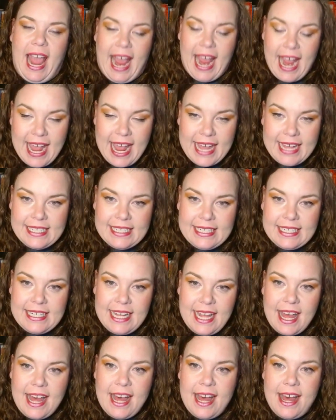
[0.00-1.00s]

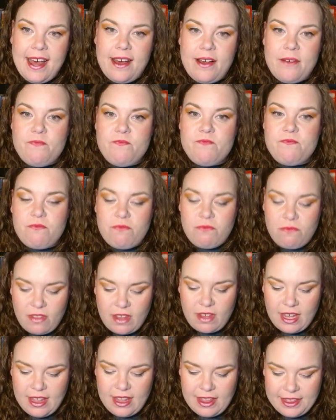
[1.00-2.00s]
And
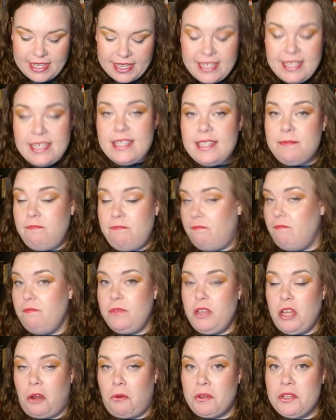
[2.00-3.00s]
this is,
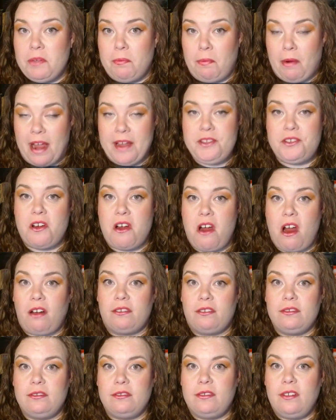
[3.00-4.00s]
a surprise to her,